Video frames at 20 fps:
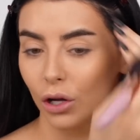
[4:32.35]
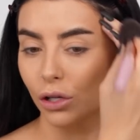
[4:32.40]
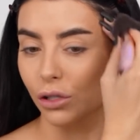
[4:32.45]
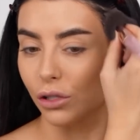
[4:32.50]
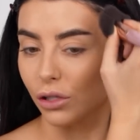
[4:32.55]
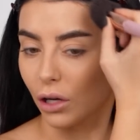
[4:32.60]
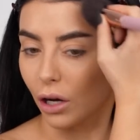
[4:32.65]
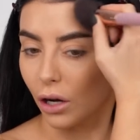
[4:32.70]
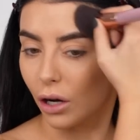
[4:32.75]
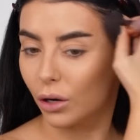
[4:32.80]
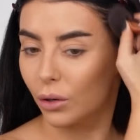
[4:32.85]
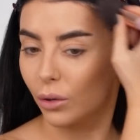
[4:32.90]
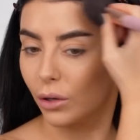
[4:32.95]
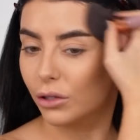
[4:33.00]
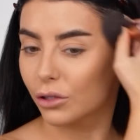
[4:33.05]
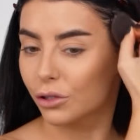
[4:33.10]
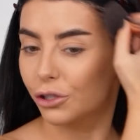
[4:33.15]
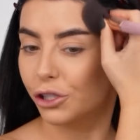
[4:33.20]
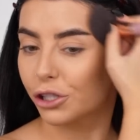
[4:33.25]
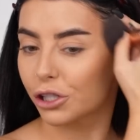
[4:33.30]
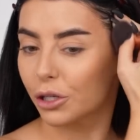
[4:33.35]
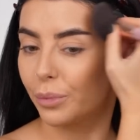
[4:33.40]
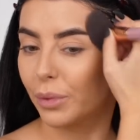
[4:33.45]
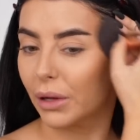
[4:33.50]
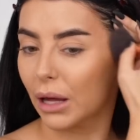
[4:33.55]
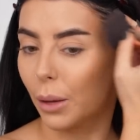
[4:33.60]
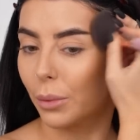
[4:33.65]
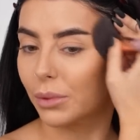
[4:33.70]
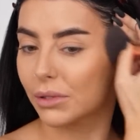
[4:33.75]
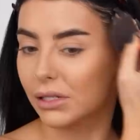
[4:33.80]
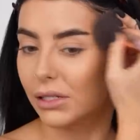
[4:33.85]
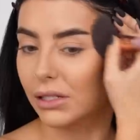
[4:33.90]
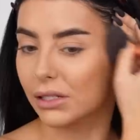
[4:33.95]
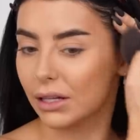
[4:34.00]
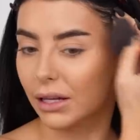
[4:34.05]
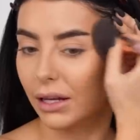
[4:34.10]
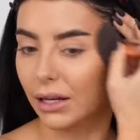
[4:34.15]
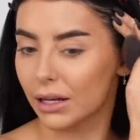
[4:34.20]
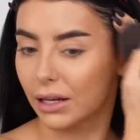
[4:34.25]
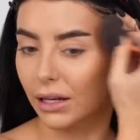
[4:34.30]
So you should be able to
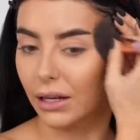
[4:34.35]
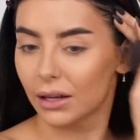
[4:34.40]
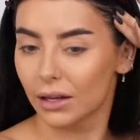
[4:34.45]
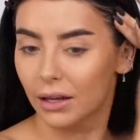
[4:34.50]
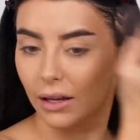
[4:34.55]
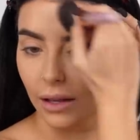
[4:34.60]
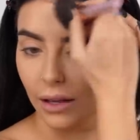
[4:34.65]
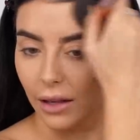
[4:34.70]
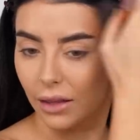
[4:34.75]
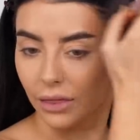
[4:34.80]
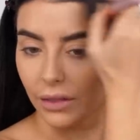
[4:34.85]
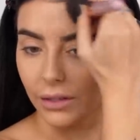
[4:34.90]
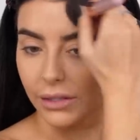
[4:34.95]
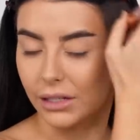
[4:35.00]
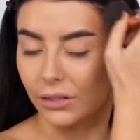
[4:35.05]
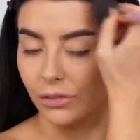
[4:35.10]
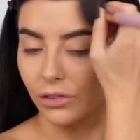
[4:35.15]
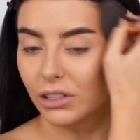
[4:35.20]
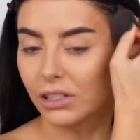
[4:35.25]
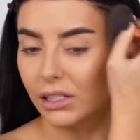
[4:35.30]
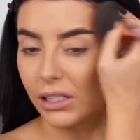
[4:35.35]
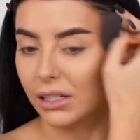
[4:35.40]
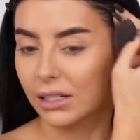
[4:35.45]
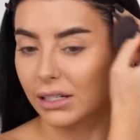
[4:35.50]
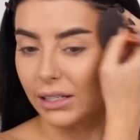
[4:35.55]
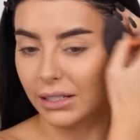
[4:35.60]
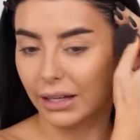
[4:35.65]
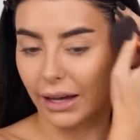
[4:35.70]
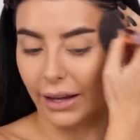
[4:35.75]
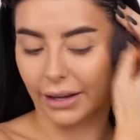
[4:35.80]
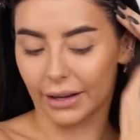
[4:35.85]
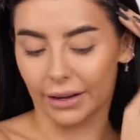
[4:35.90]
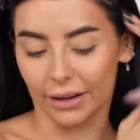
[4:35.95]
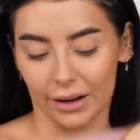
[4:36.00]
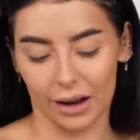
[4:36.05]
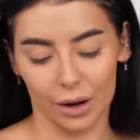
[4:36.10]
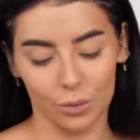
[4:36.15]
see the difference in a second.